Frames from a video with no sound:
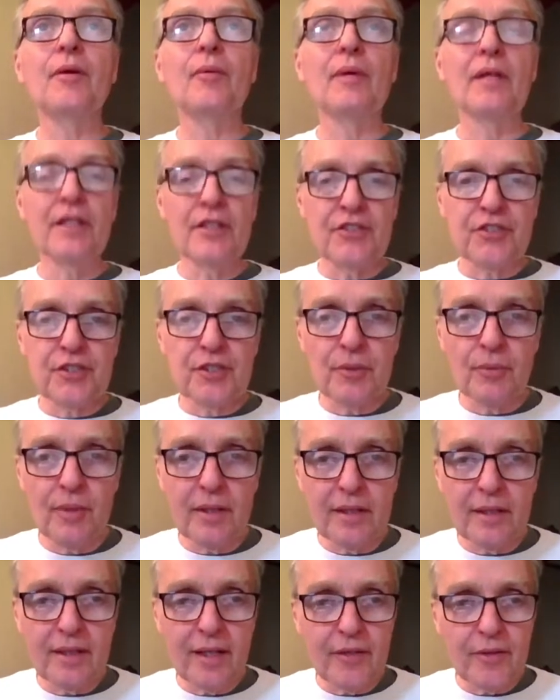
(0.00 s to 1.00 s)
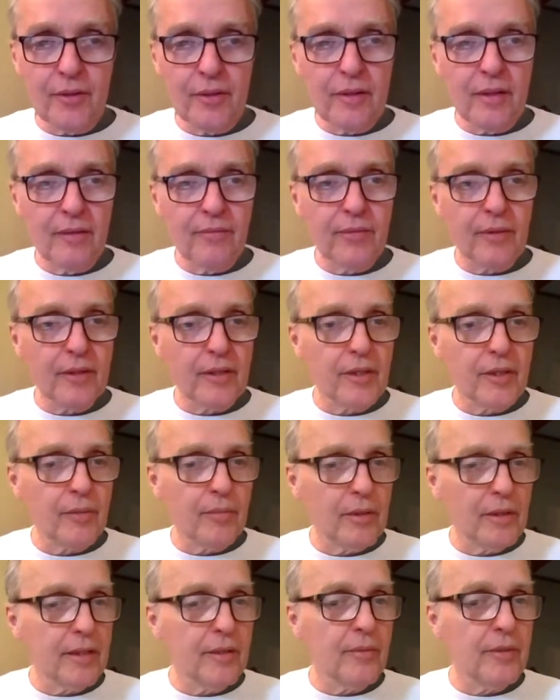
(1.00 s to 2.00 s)
that we listen to one another if we're going
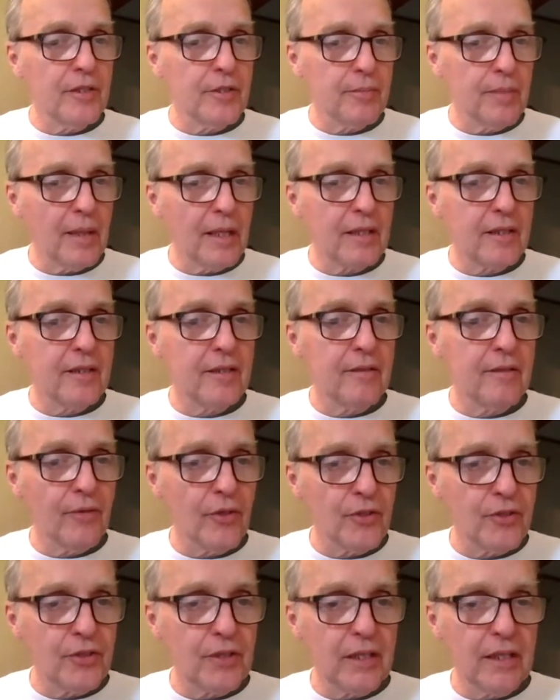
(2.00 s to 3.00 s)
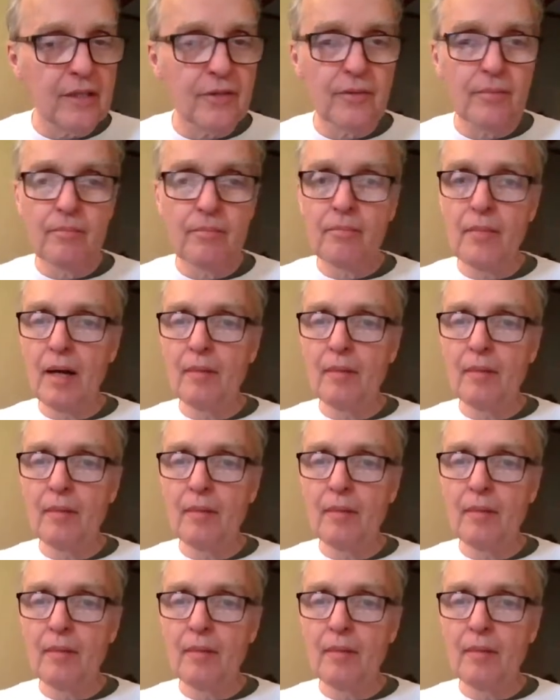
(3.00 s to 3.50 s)
to really respect diversity.